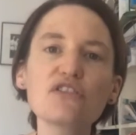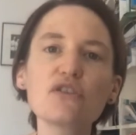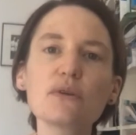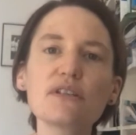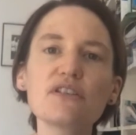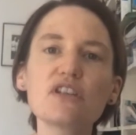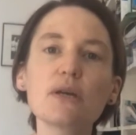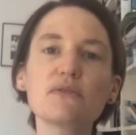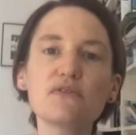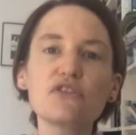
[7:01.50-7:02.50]
to us in
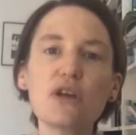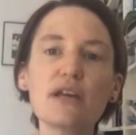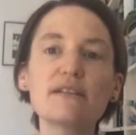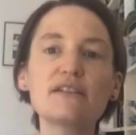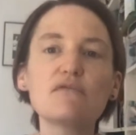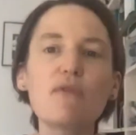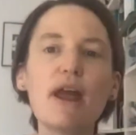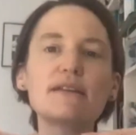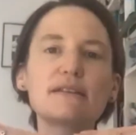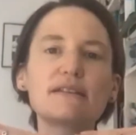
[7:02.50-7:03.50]
terms of stress is it
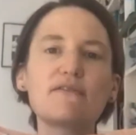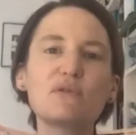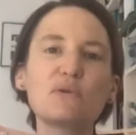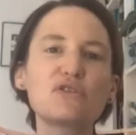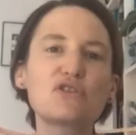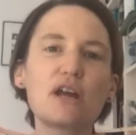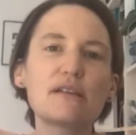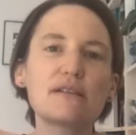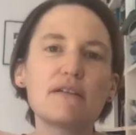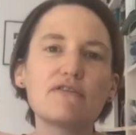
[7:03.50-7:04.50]
raises everyone's
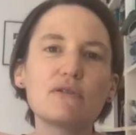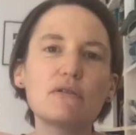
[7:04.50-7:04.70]
stress level.